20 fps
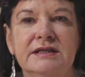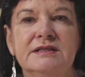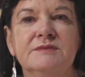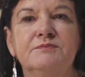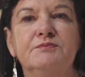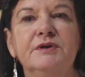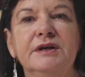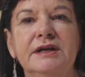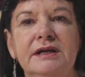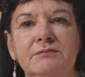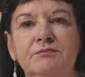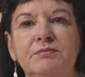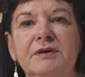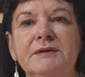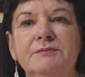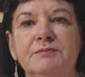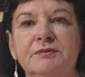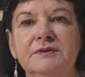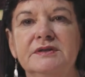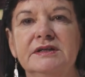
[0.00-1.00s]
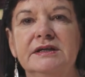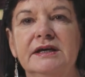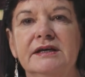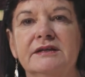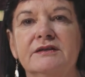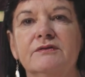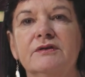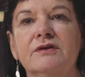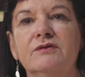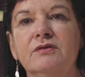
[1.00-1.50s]
is bringing people
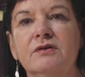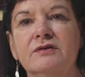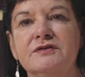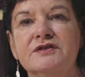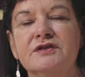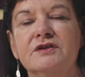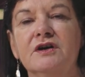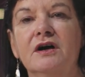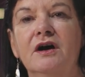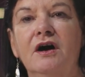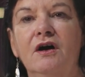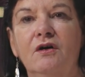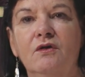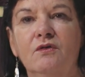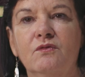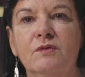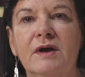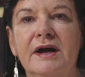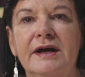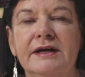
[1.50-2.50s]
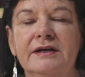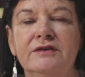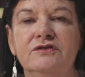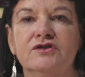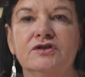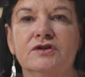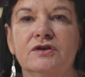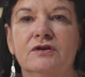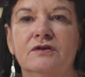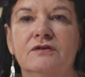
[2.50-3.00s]
together across a whole
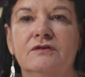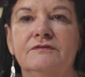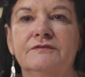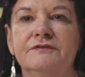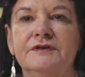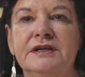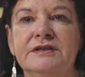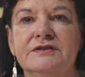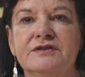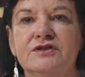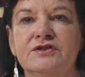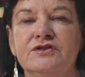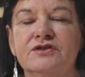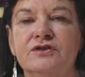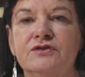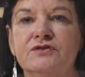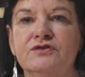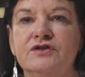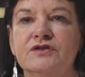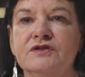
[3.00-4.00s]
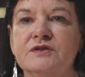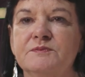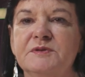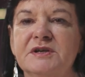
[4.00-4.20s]
range of institutions